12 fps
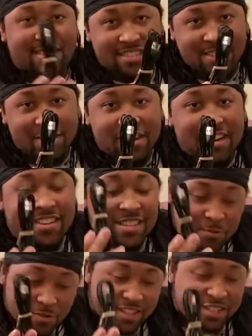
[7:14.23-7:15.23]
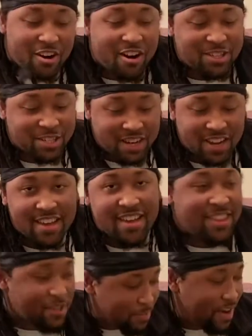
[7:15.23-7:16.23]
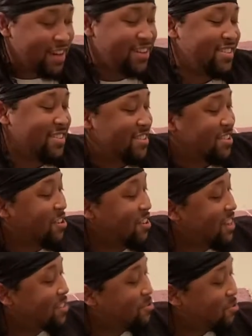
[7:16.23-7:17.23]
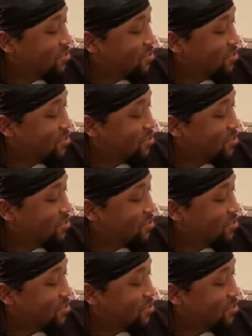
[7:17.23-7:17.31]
So it does come with a charger in the box. So that's cool.